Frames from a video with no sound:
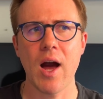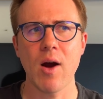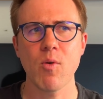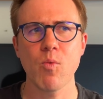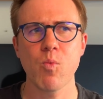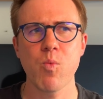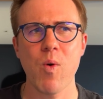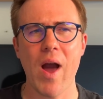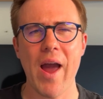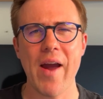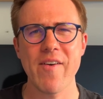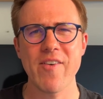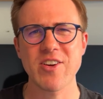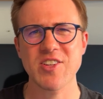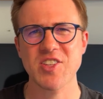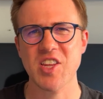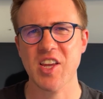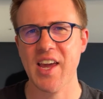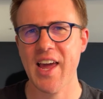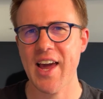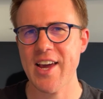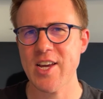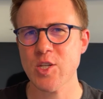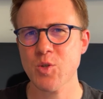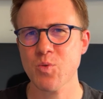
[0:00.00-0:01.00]
Whereas the
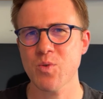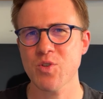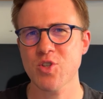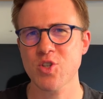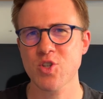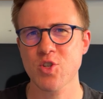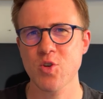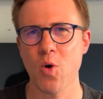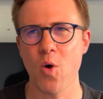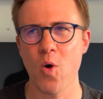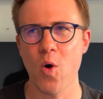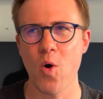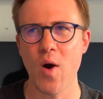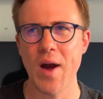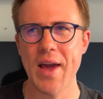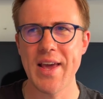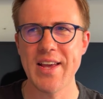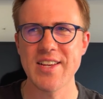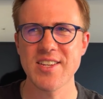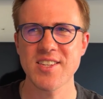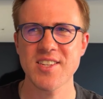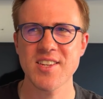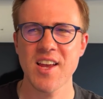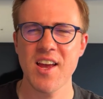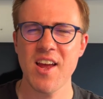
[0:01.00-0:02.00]
case with Saw
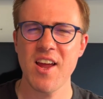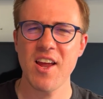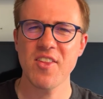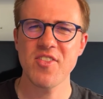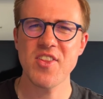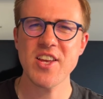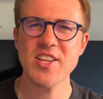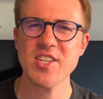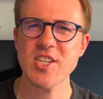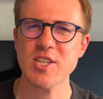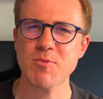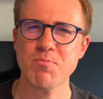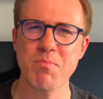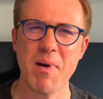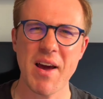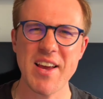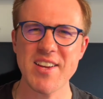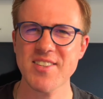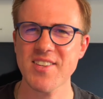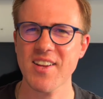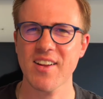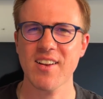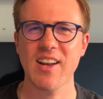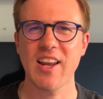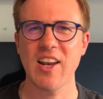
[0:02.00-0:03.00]
is, this is
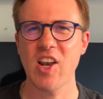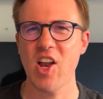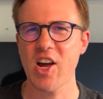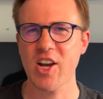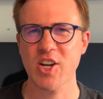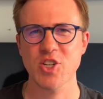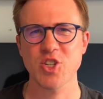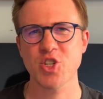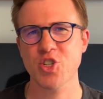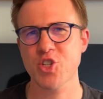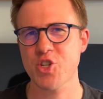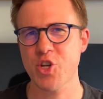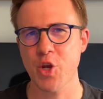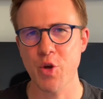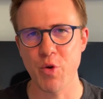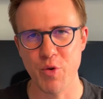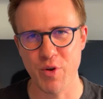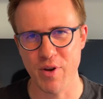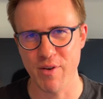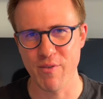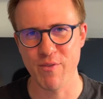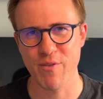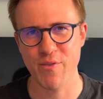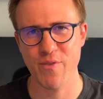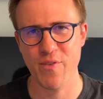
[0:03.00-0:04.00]
basically like a
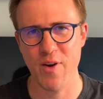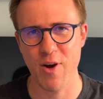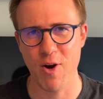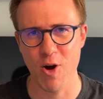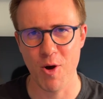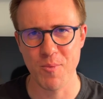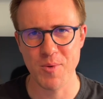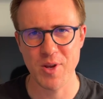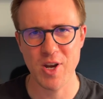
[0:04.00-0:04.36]
student film.